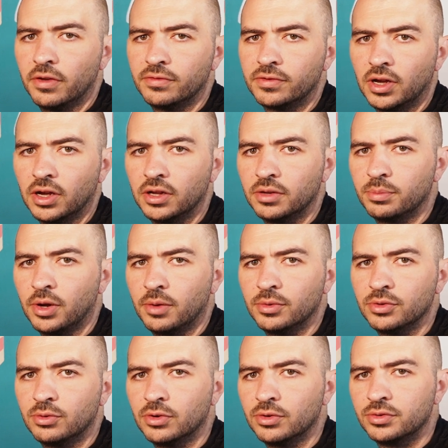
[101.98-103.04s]
I've got
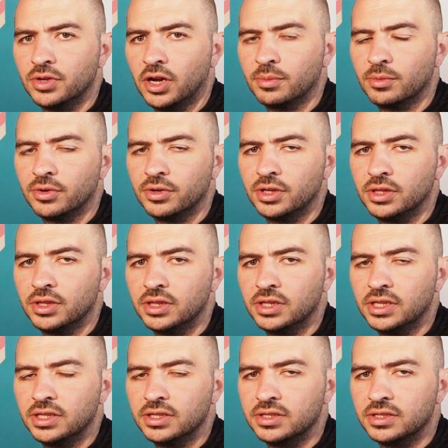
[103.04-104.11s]
Pomodoro timer in
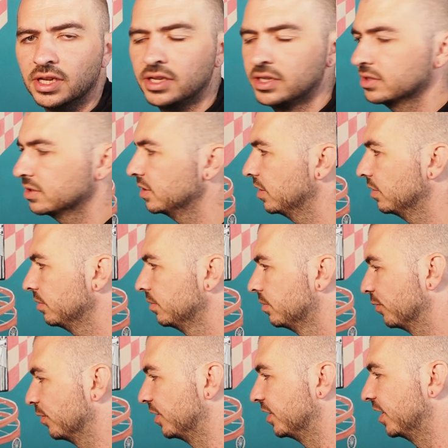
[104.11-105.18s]
the settings now Right